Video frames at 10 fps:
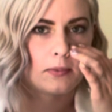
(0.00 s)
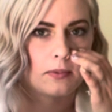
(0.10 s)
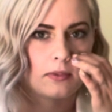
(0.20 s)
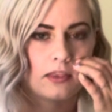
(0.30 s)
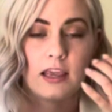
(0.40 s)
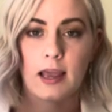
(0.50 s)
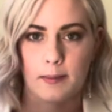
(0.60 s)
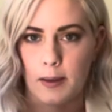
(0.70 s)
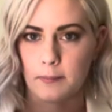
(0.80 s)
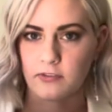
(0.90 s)
the
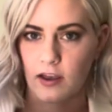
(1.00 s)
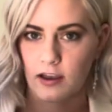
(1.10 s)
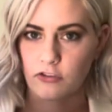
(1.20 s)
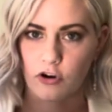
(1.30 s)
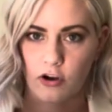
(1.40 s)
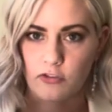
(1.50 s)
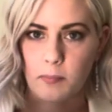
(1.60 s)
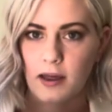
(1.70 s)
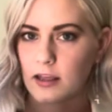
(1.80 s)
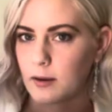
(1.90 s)
MM size
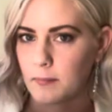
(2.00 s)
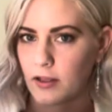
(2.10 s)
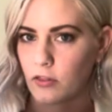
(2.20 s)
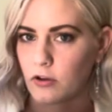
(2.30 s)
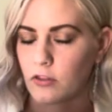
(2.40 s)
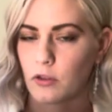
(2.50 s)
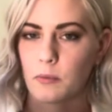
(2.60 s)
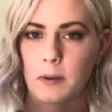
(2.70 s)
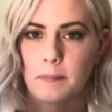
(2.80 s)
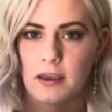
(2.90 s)
crossbody, it might look a little
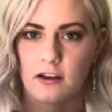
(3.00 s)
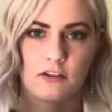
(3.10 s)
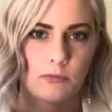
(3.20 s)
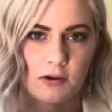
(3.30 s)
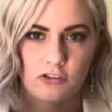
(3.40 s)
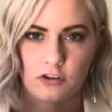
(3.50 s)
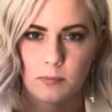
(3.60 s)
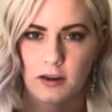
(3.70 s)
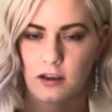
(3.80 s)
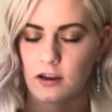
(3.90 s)
bit big, especially
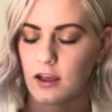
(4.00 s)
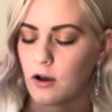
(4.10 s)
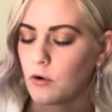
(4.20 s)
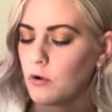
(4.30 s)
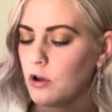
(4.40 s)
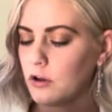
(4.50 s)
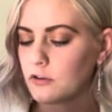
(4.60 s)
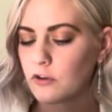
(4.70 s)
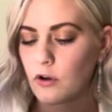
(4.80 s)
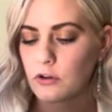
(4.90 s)
depending on how
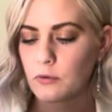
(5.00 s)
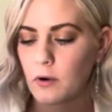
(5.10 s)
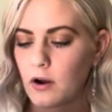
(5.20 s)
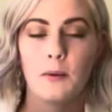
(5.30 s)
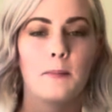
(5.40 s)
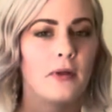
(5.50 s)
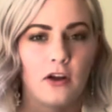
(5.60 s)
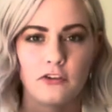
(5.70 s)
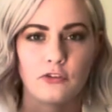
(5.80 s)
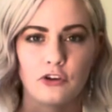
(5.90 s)
tall you are. But
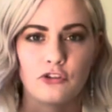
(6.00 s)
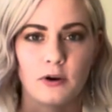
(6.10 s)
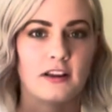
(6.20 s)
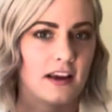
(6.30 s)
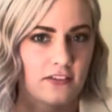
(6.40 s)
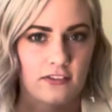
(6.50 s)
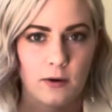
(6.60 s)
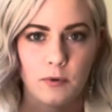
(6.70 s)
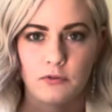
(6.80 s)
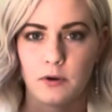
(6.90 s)
long story short, yes, I
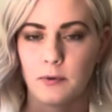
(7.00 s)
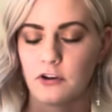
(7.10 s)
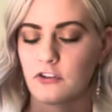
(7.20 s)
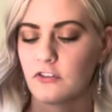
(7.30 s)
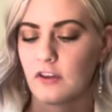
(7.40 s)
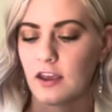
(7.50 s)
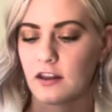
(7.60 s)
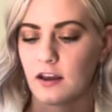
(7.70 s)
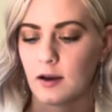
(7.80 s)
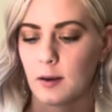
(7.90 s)
would repurchase
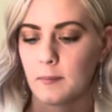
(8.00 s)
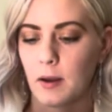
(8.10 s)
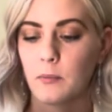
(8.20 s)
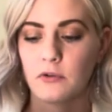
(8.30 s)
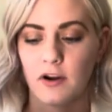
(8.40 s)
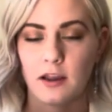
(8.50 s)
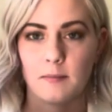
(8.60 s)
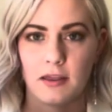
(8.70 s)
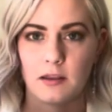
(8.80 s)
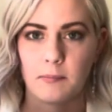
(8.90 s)
it. I would
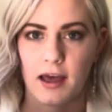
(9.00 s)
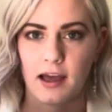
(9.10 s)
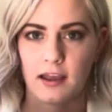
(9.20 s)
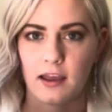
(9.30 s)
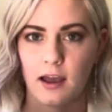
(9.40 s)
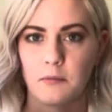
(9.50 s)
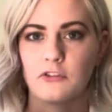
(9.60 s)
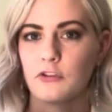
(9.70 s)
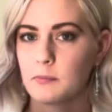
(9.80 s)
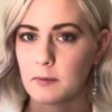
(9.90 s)
recommend the bag. I would
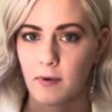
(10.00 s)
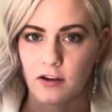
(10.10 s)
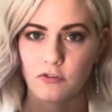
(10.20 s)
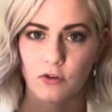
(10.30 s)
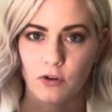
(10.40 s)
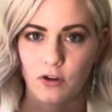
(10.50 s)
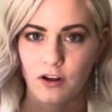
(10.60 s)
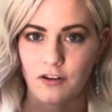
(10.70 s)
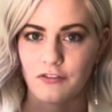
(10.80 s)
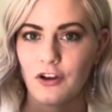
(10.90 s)
just be mindful
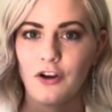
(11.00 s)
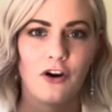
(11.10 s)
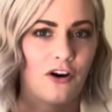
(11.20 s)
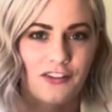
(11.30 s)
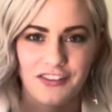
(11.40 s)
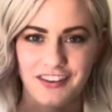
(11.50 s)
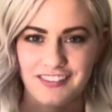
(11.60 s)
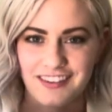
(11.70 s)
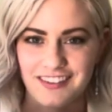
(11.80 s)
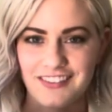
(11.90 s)
of all the
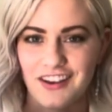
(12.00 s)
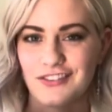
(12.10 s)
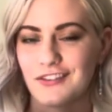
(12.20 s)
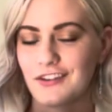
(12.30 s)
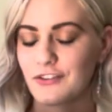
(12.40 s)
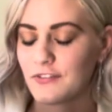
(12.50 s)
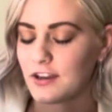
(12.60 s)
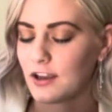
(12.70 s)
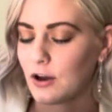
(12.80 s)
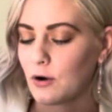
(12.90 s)
things I discussed in this
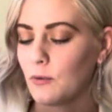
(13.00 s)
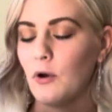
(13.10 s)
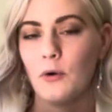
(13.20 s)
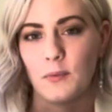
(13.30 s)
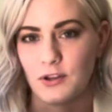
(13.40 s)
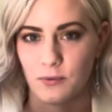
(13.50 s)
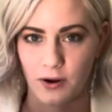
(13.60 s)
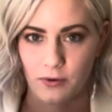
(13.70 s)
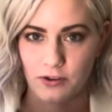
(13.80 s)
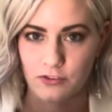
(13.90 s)
video when you
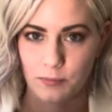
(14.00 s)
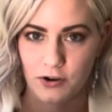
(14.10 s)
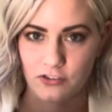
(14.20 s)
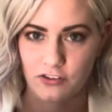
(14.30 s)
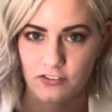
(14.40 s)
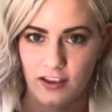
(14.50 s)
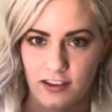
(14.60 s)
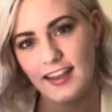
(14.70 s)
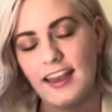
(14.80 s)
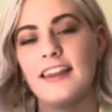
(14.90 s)
are going to purchase it.
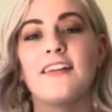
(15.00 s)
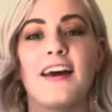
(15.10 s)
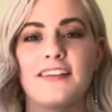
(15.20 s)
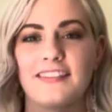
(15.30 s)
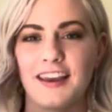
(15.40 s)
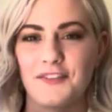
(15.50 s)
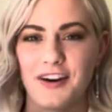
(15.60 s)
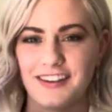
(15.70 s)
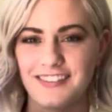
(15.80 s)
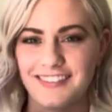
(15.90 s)
And the last thing I
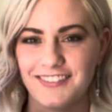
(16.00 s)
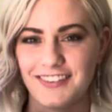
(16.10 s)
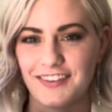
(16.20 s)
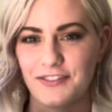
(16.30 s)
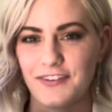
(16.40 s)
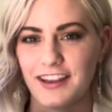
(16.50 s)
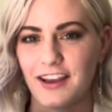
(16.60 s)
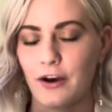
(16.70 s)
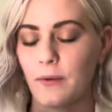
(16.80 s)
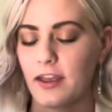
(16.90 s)
wanted to do with this
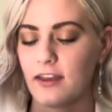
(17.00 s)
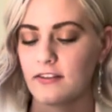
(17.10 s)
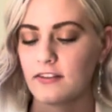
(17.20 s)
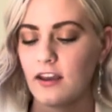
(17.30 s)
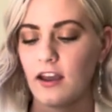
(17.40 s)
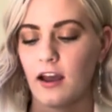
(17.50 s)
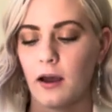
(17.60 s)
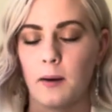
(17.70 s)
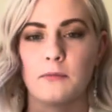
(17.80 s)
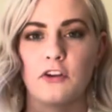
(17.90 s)
video is
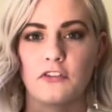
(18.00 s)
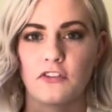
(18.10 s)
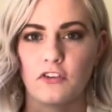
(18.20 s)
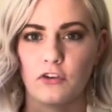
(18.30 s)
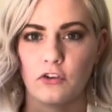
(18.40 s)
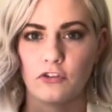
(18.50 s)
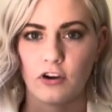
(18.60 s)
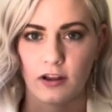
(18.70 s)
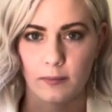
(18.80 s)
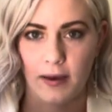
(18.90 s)
just to
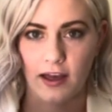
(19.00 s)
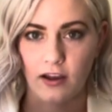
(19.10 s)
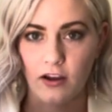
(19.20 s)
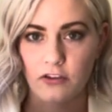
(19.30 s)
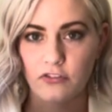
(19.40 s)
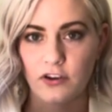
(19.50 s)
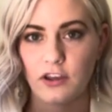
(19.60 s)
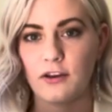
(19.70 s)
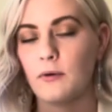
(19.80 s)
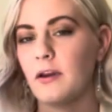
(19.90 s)
try the bag on for
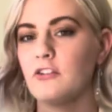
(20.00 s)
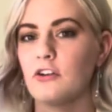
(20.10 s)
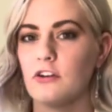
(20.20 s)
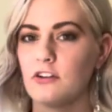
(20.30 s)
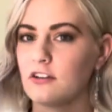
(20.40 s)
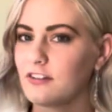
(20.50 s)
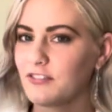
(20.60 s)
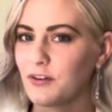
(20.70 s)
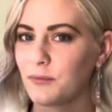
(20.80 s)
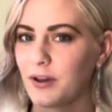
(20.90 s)
you and show you the
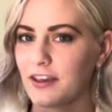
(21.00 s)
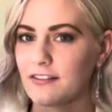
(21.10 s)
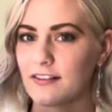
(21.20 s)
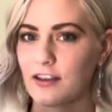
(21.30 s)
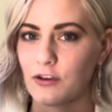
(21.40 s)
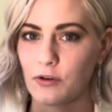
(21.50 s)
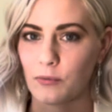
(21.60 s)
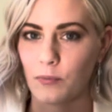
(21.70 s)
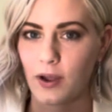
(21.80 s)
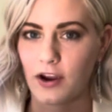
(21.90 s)
different ways that you
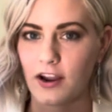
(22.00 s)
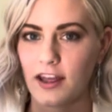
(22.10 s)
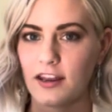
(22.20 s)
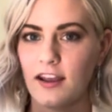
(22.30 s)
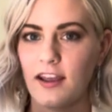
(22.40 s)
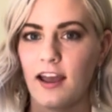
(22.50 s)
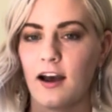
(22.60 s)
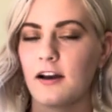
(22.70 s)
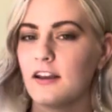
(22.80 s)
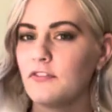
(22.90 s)
can wear it.
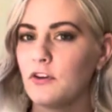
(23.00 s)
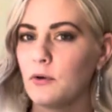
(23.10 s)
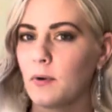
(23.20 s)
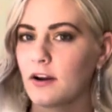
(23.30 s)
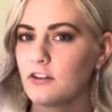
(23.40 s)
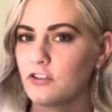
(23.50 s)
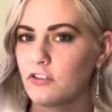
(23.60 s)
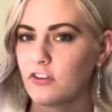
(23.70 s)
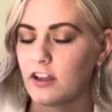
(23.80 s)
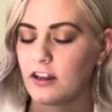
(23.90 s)
If you are
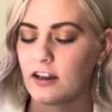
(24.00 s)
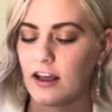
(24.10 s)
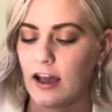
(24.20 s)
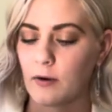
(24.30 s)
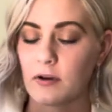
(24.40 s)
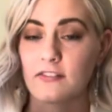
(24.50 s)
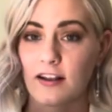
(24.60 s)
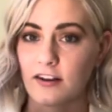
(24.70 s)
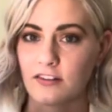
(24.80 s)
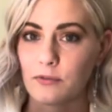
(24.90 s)
interested in how I
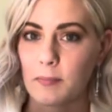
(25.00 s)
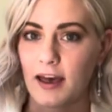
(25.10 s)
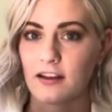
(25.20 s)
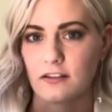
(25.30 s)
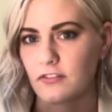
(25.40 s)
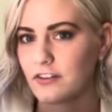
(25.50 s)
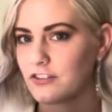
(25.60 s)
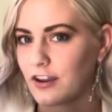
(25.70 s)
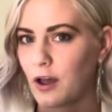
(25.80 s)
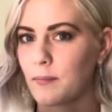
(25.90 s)
style this bag, definitely
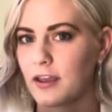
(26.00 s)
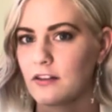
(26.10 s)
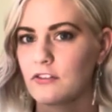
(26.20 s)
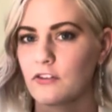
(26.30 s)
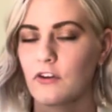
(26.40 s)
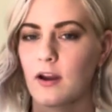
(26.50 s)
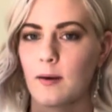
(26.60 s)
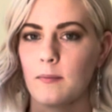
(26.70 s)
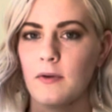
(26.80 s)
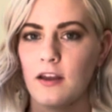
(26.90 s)
check out my
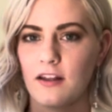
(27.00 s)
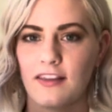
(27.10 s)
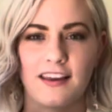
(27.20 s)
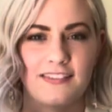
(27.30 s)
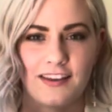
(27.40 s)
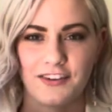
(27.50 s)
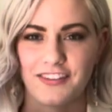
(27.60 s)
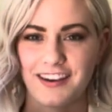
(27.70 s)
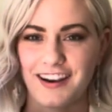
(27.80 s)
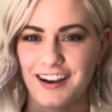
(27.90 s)
Instagram. Like I said
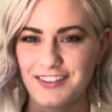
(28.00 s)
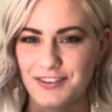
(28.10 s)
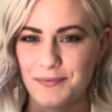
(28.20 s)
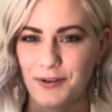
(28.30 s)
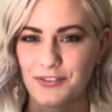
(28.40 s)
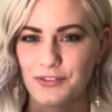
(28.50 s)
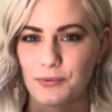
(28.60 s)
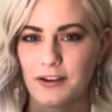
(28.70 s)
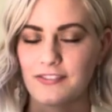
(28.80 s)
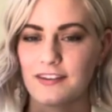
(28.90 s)
earlier, I do post
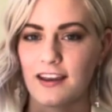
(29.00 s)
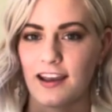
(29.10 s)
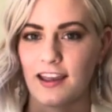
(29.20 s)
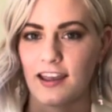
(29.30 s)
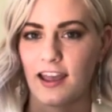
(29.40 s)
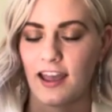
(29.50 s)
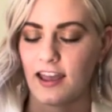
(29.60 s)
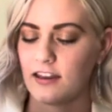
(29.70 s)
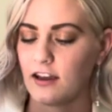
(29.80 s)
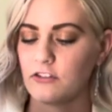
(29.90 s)
twice a day,
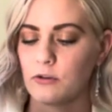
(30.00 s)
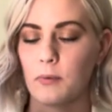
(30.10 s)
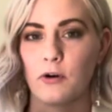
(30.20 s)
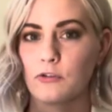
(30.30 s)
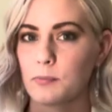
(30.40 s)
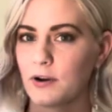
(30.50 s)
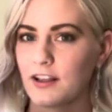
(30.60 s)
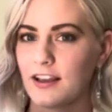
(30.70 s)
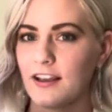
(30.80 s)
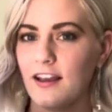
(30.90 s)
and I do post
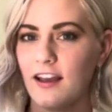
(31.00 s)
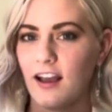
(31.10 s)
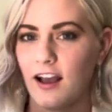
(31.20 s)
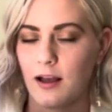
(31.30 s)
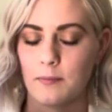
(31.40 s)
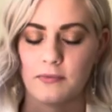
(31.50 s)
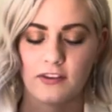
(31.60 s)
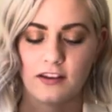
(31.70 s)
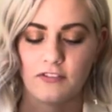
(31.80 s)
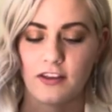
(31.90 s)
pretty
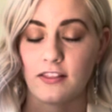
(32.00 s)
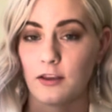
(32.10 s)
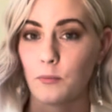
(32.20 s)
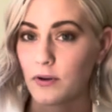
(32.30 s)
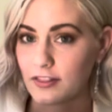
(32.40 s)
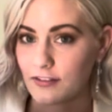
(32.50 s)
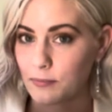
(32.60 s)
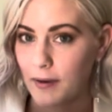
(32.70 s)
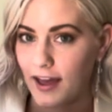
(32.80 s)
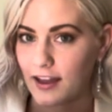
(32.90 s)
significantly with this
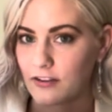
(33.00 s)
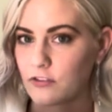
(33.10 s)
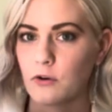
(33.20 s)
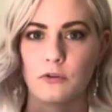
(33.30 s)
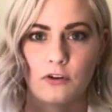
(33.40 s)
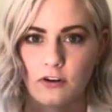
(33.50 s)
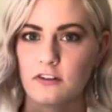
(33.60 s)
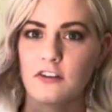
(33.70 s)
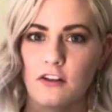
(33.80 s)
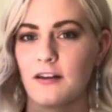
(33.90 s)
bag, so there are
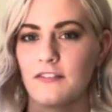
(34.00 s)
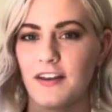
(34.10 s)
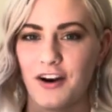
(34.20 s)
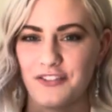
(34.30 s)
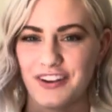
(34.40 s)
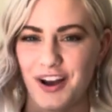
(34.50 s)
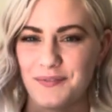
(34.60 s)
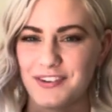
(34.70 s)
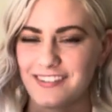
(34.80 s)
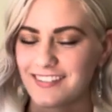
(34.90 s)
tons of outfit
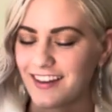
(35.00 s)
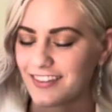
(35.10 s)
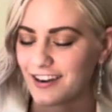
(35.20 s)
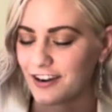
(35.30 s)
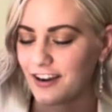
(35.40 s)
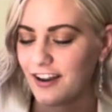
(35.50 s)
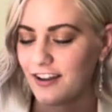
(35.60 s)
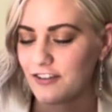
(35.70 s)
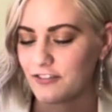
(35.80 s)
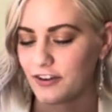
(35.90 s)
options on there
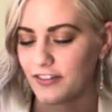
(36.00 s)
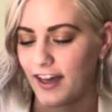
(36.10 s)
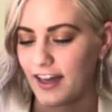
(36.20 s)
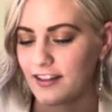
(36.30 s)
for that.